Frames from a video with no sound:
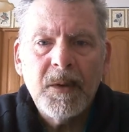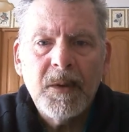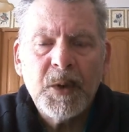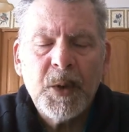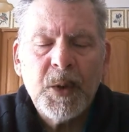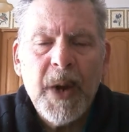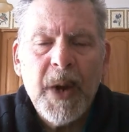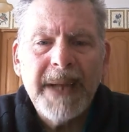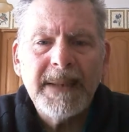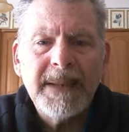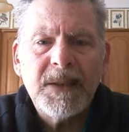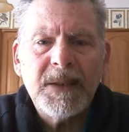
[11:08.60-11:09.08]

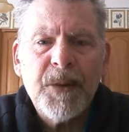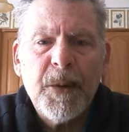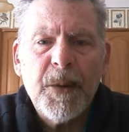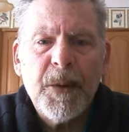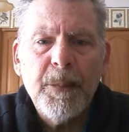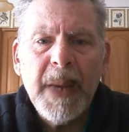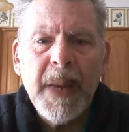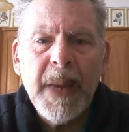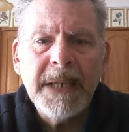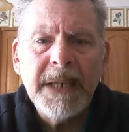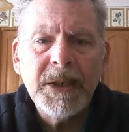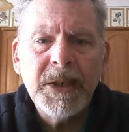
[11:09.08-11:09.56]

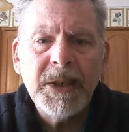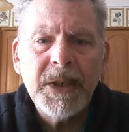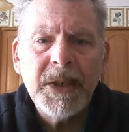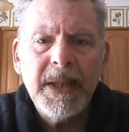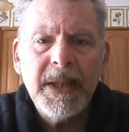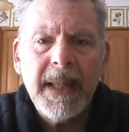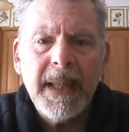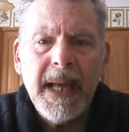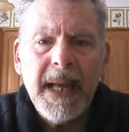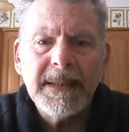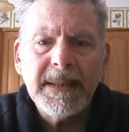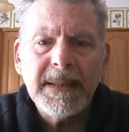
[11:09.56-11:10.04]

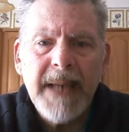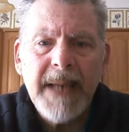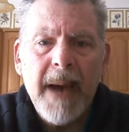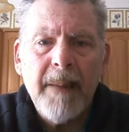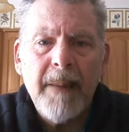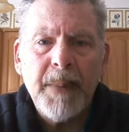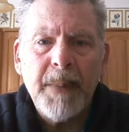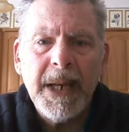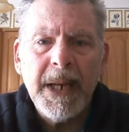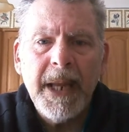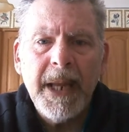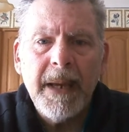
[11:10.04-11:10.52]
transformation that's
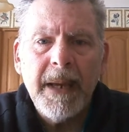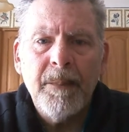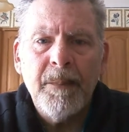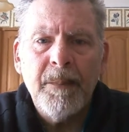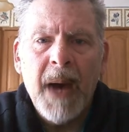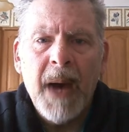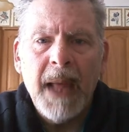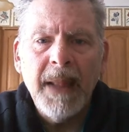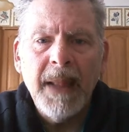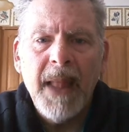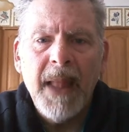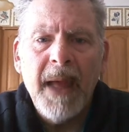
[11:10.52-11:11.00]
happening in
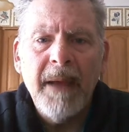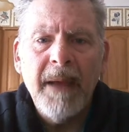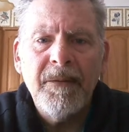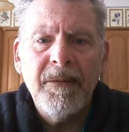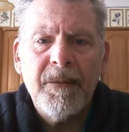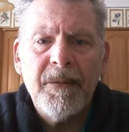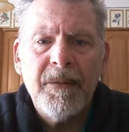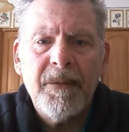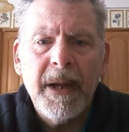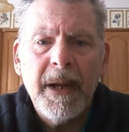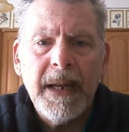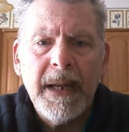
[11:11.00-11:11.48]
my
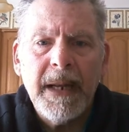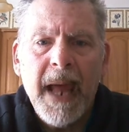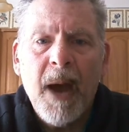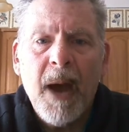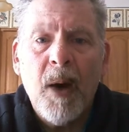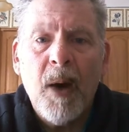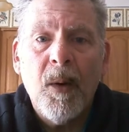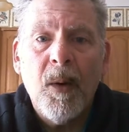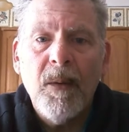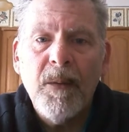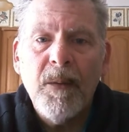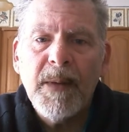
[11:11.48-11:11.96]
life right
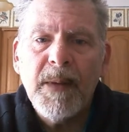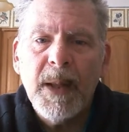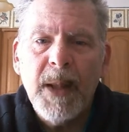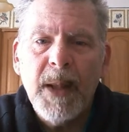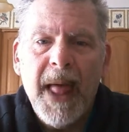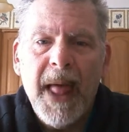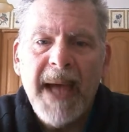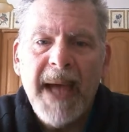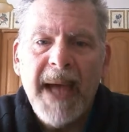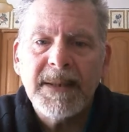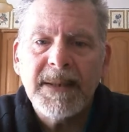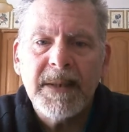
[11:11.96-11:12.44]
now over the
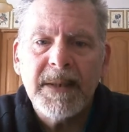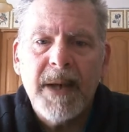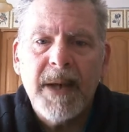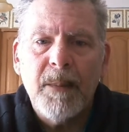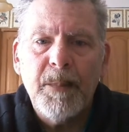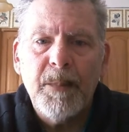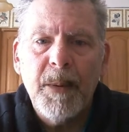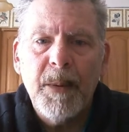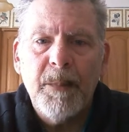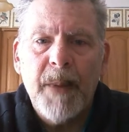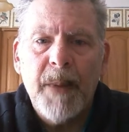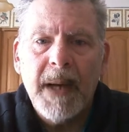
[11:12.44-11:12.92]
last
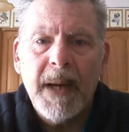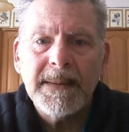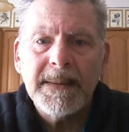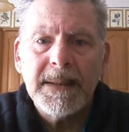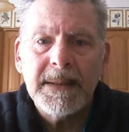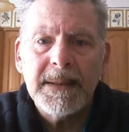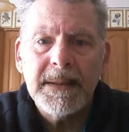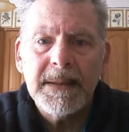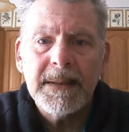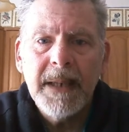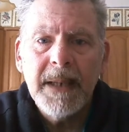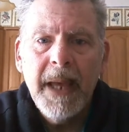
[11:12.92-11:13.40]
couple
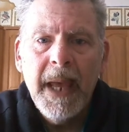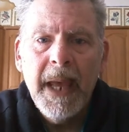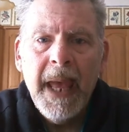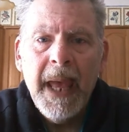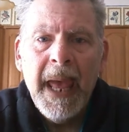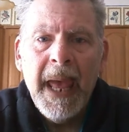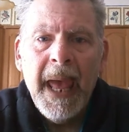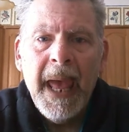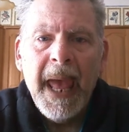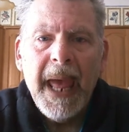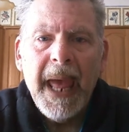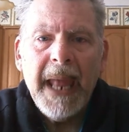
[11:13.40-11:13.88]
months,
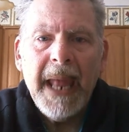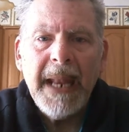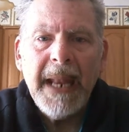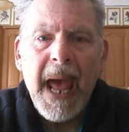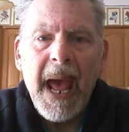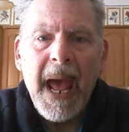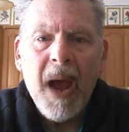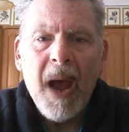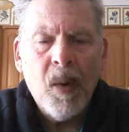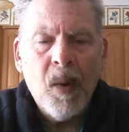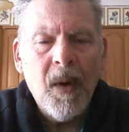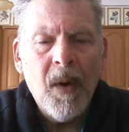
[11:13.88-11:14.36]
and
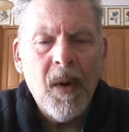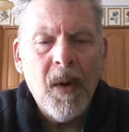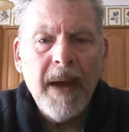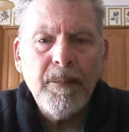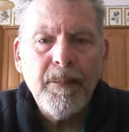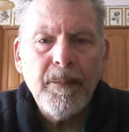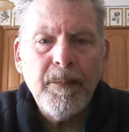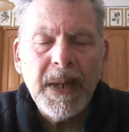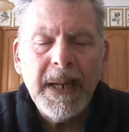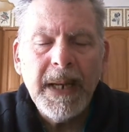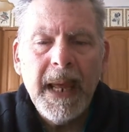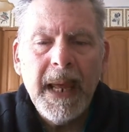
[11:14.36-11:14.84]
how
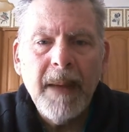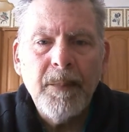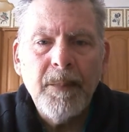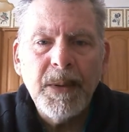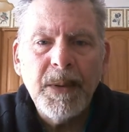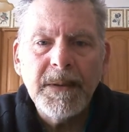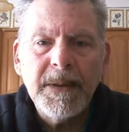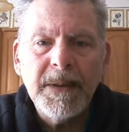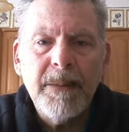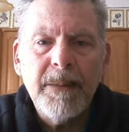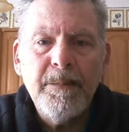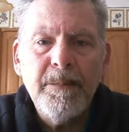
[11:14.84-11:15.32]
I've been
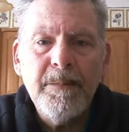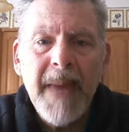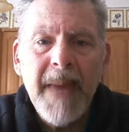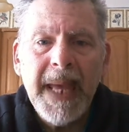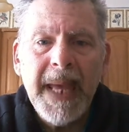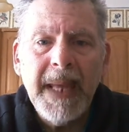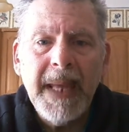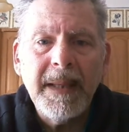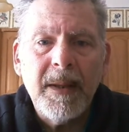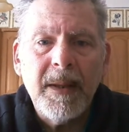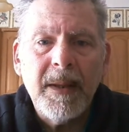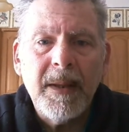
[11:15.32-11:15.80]
able to
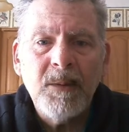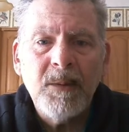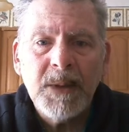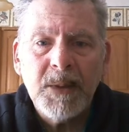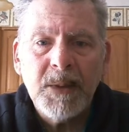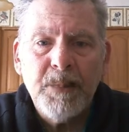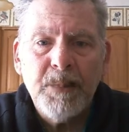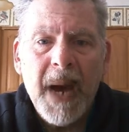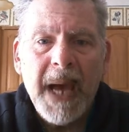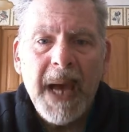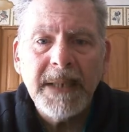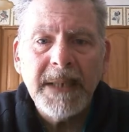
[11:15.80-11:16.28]
make
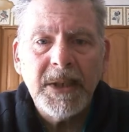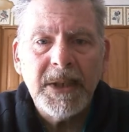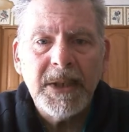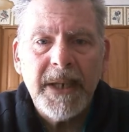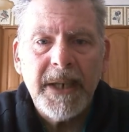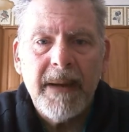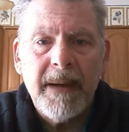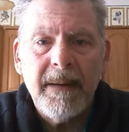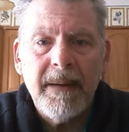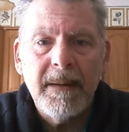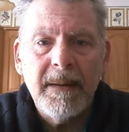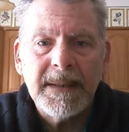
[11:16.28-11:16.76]
those
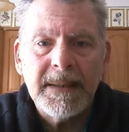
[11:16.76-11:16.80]
make